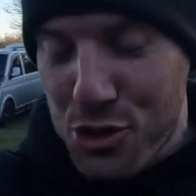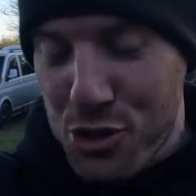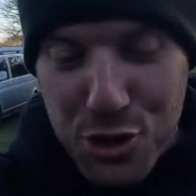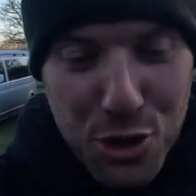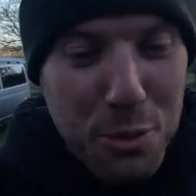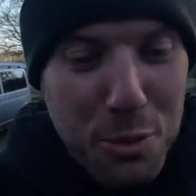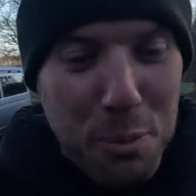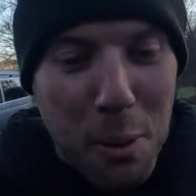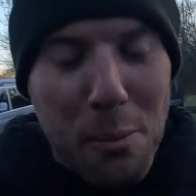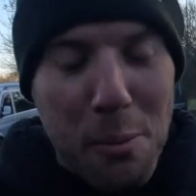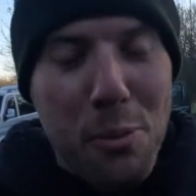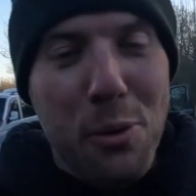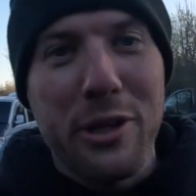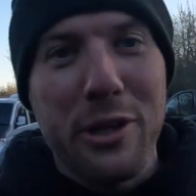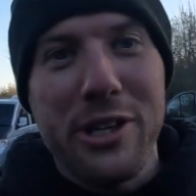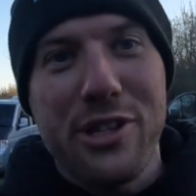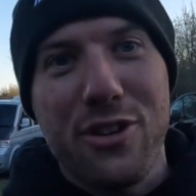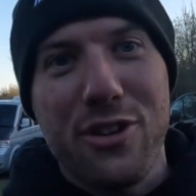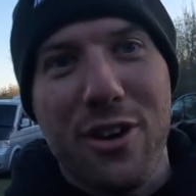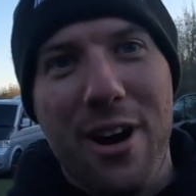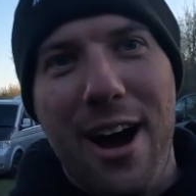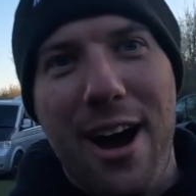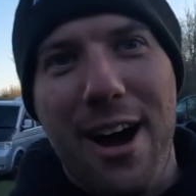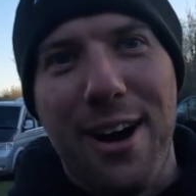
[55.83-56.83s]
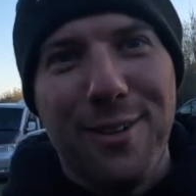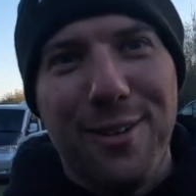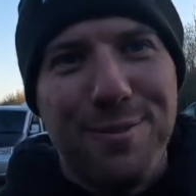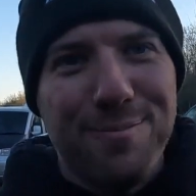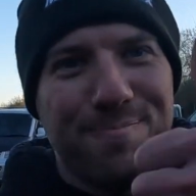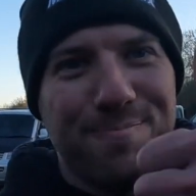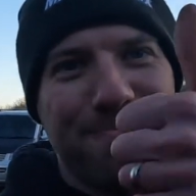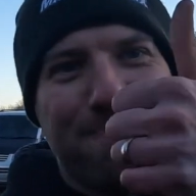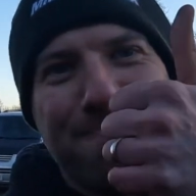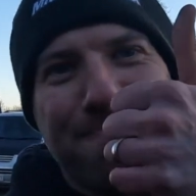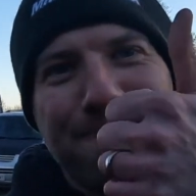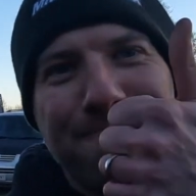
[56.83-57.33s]
super muddy trial
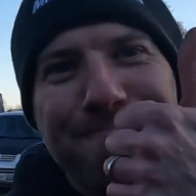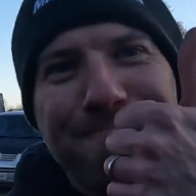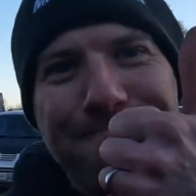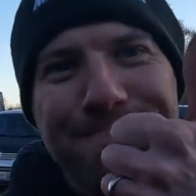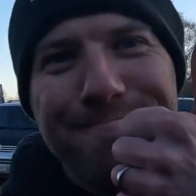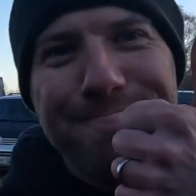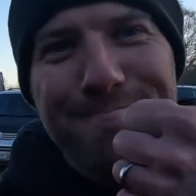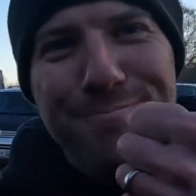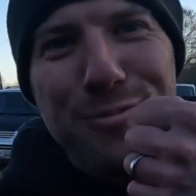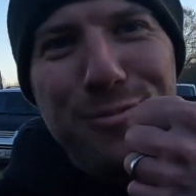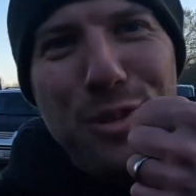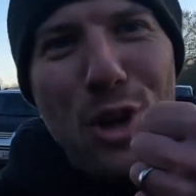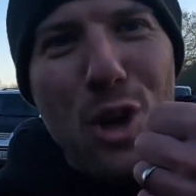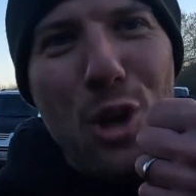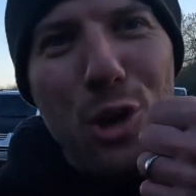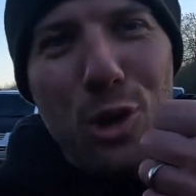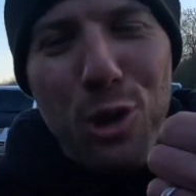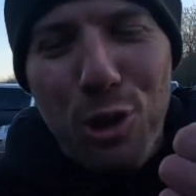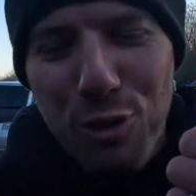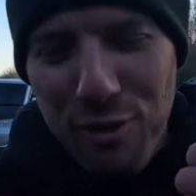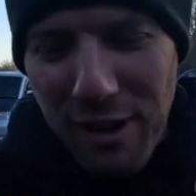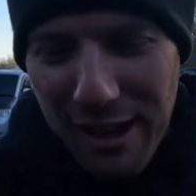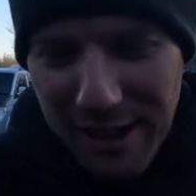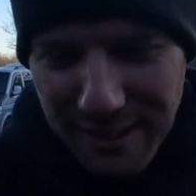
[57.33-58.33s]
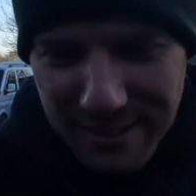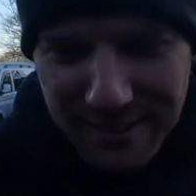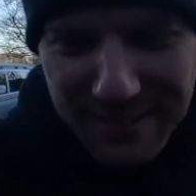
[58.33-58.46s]
love it.